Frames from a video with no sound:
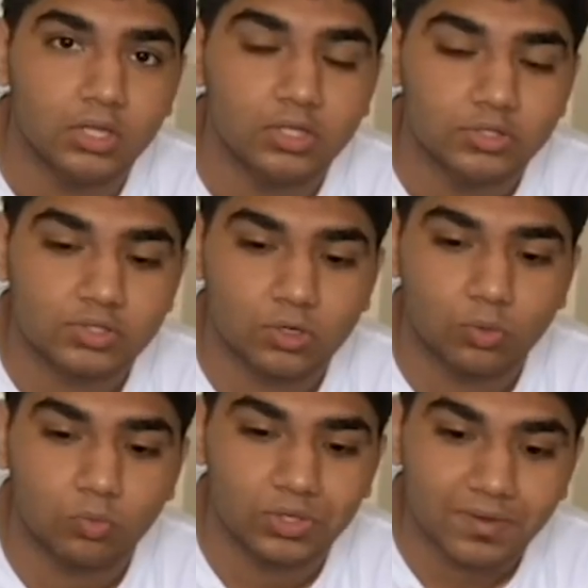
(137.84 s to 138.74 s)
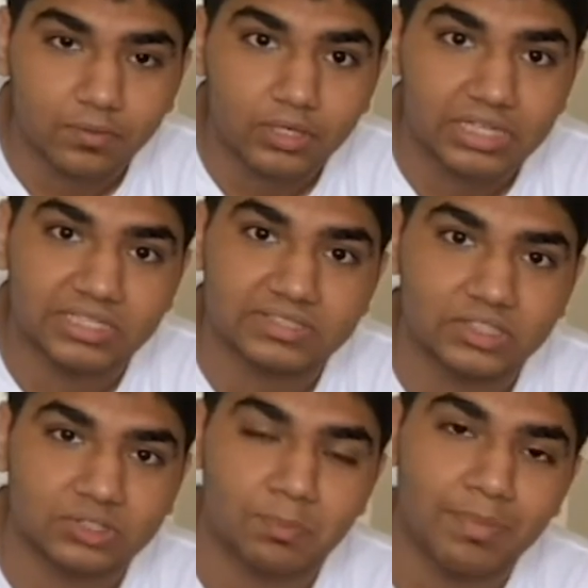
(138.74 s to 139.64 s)
So whatever it is, it's
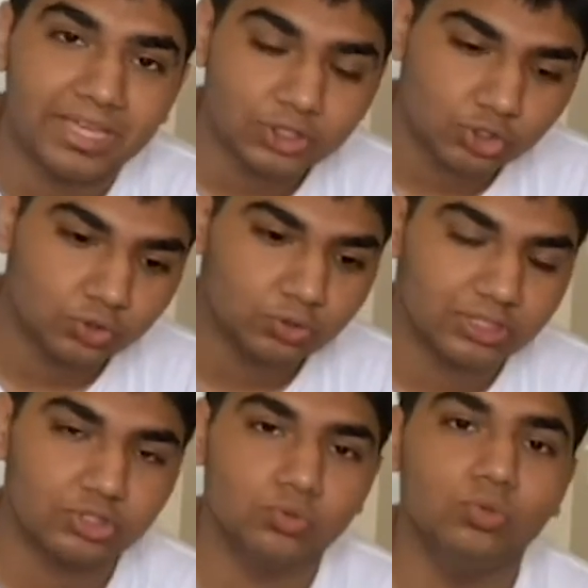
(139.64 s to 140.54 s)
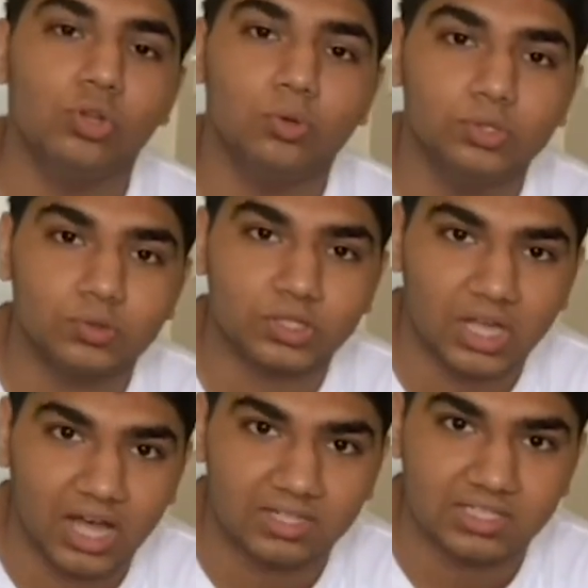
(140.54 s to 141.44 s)
make sure that you know your
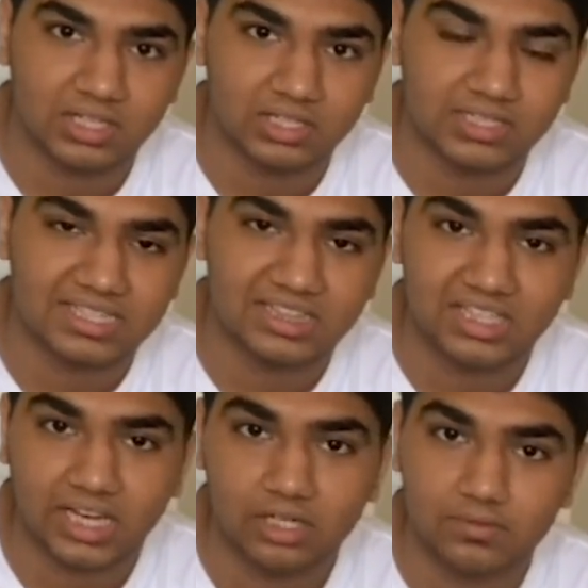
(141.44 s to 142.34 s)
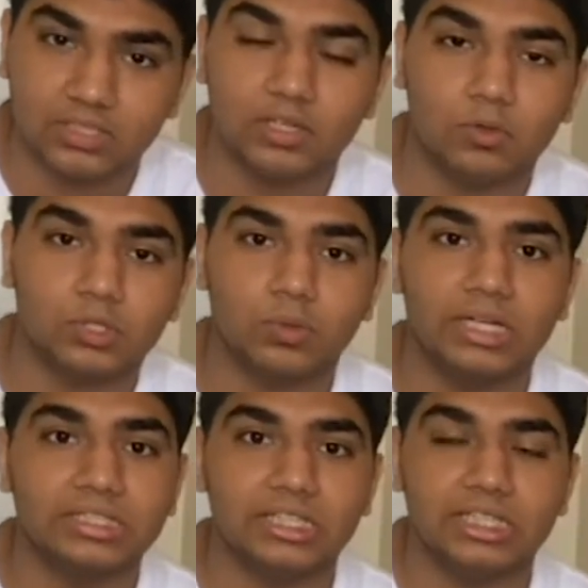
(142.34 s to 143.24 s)
content. Because at the end of the day, when you're writing the
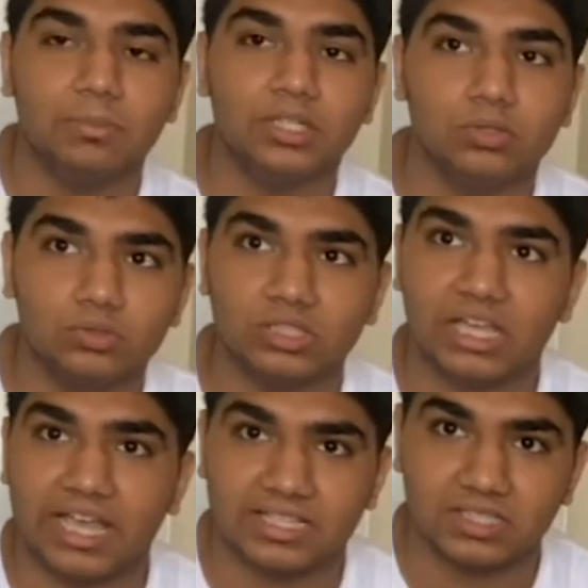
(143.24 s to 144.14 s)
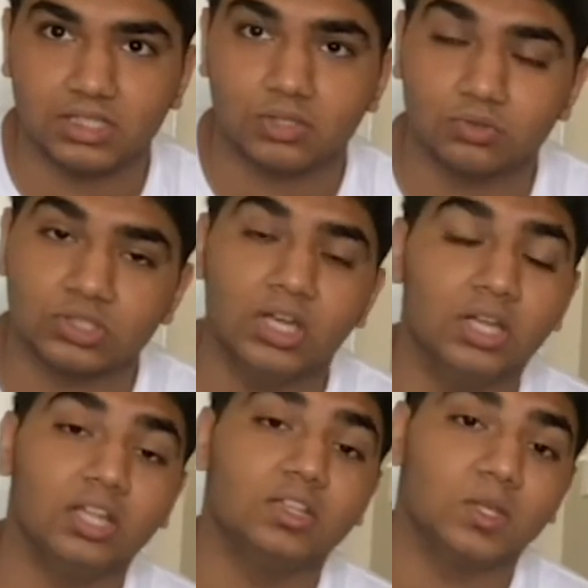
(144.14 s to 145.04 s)
DBQs and the SAQs,
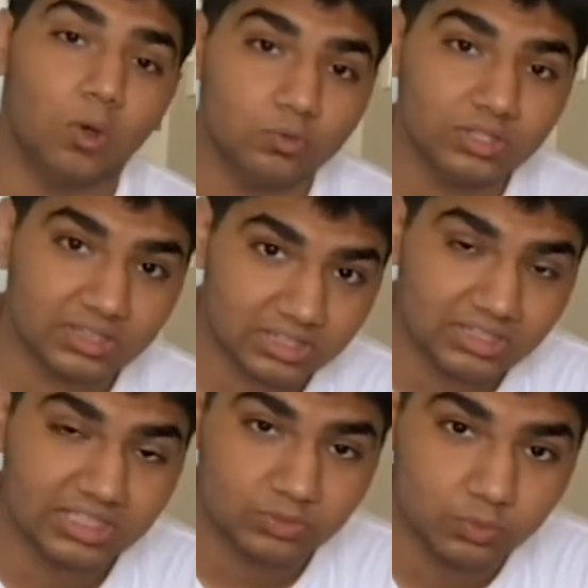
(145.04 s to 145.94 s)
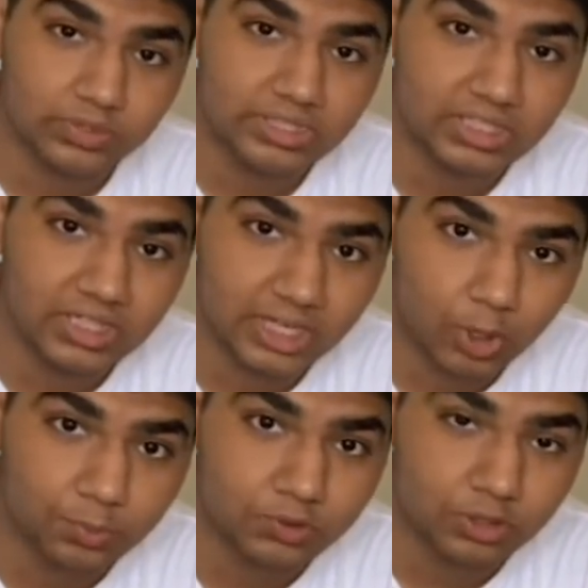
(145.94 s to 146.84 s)
the only thing that's really going to help
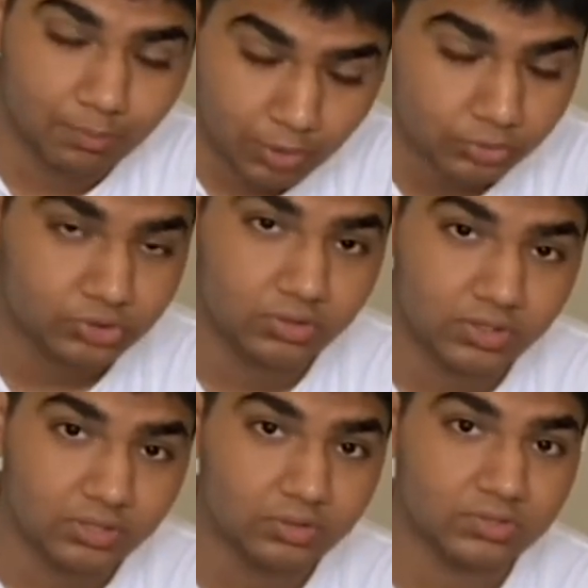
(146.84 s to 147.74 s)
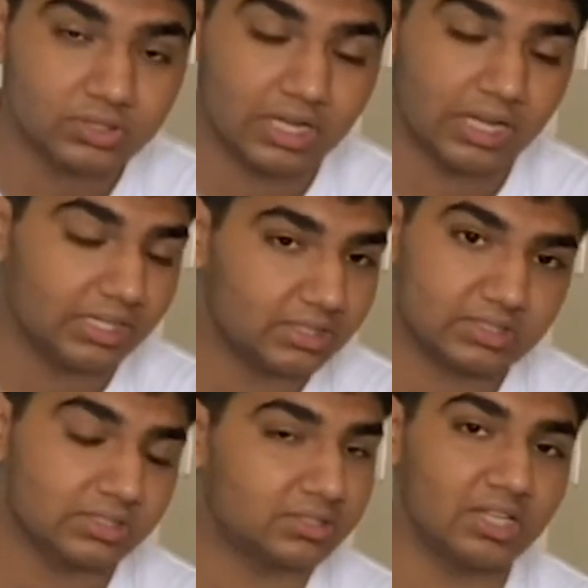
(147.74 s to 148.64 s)
you the most on those,
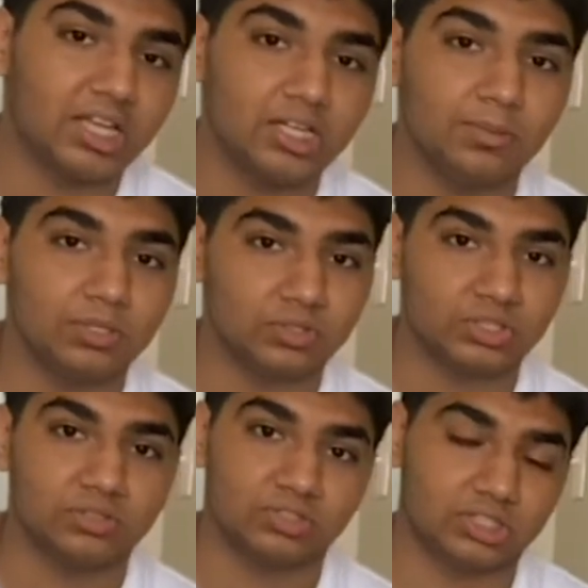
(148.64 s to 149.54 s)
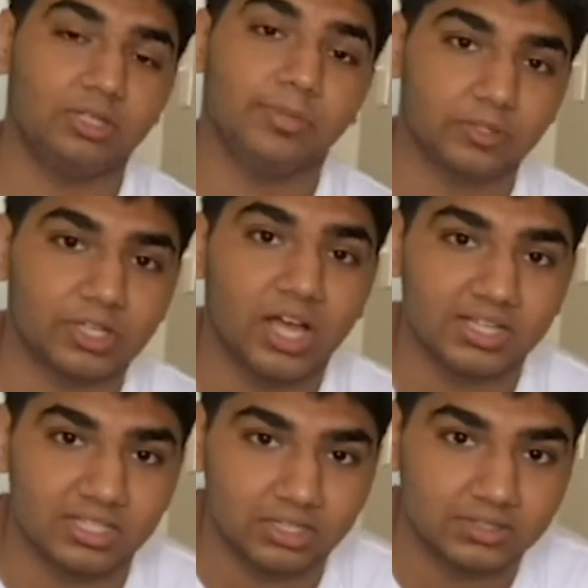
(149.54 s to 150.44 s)
it's not going to be your skills. It's going to be your content.
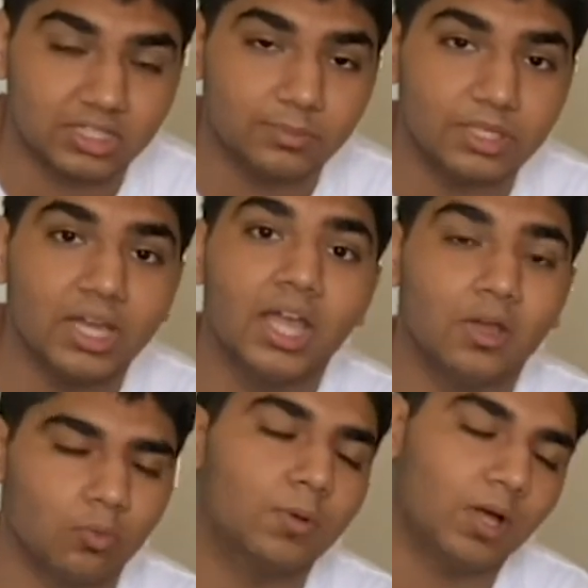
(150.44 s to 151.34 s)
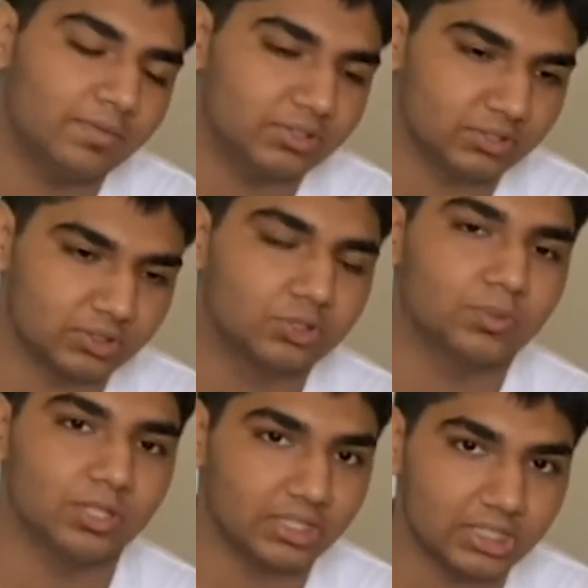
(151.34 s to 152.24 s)
It's going to be, well, obviously your skills, but
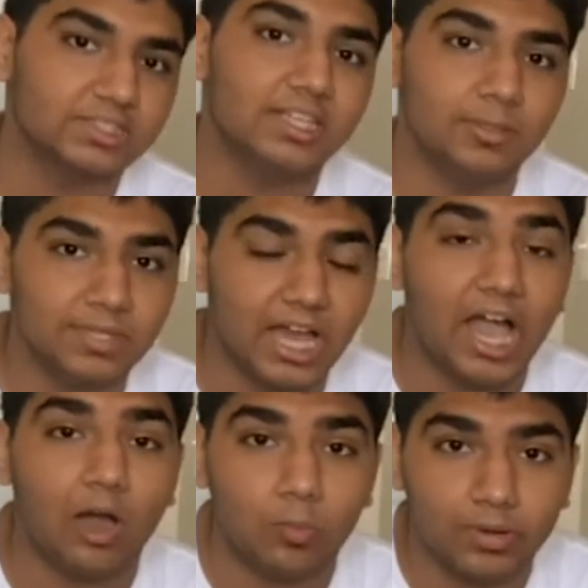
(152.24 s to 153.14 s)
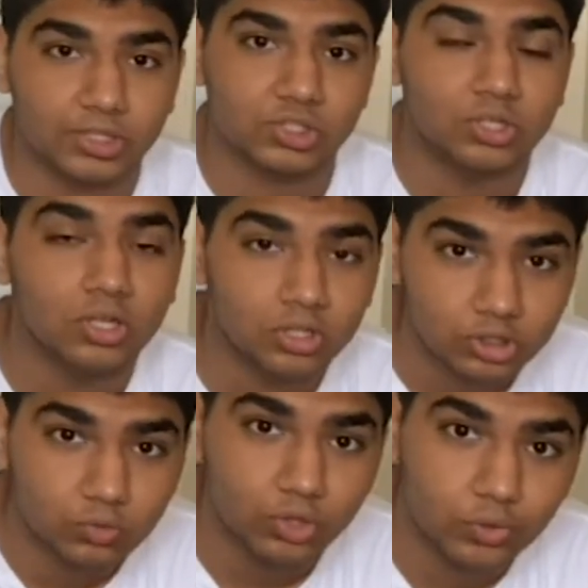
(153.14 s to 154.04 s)
it's going to be how much you
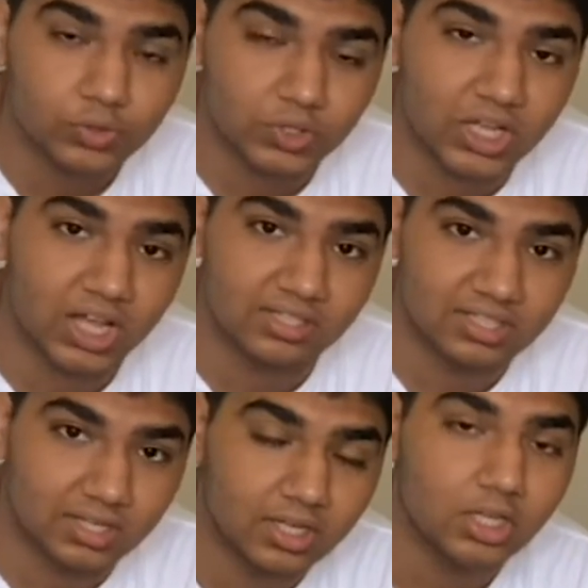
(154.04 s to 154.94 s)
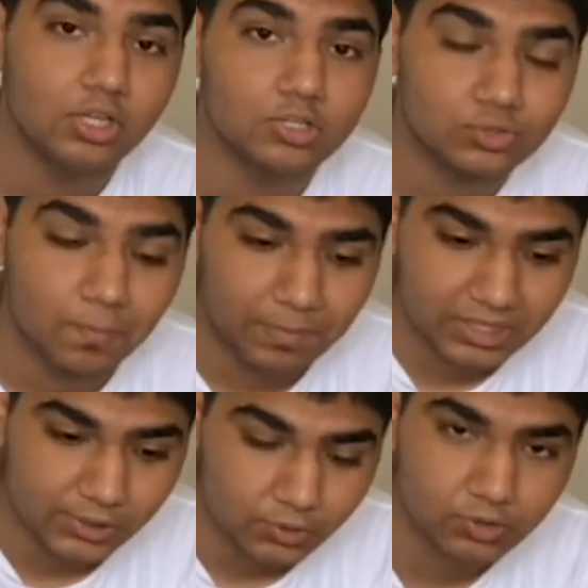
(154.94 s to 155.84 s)
know your content. So make sure
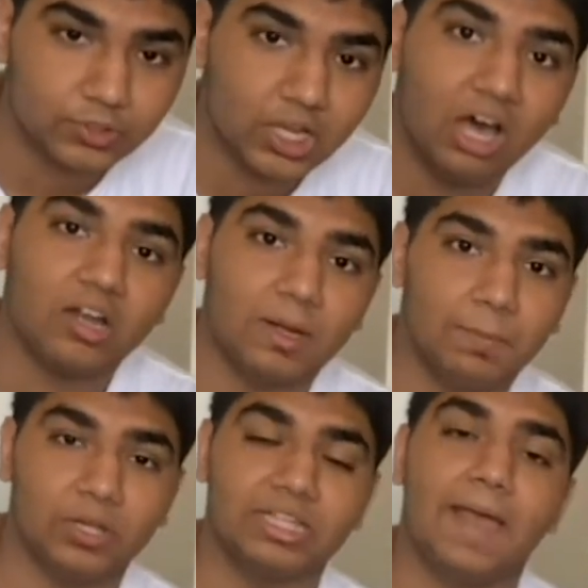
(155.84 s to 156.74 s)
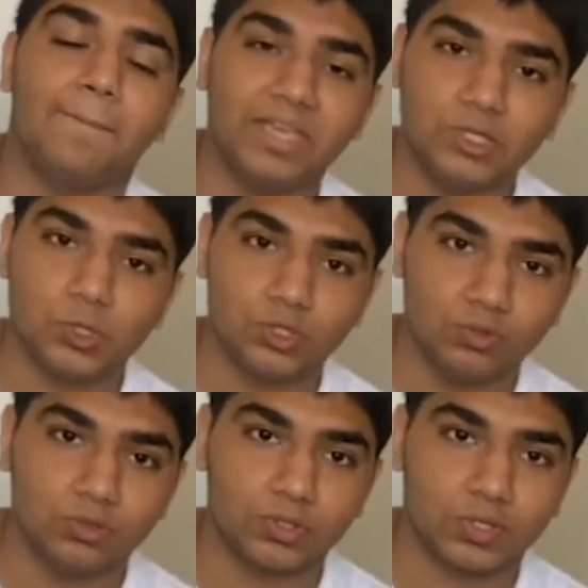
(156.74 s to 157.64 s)
you're caught up on that. Make sure you know
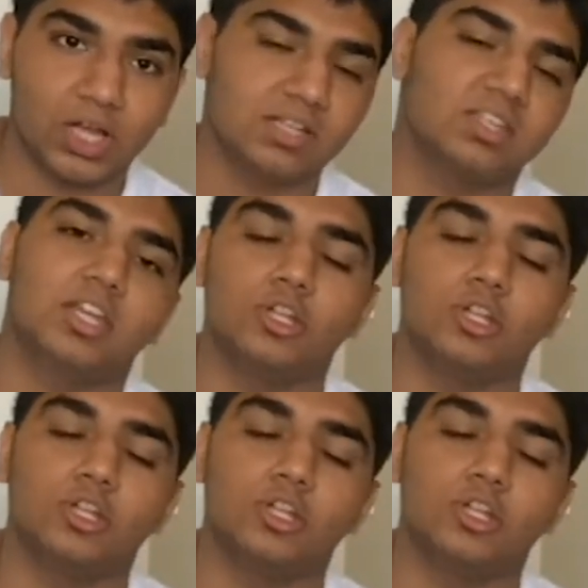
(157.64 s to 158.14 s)
your content.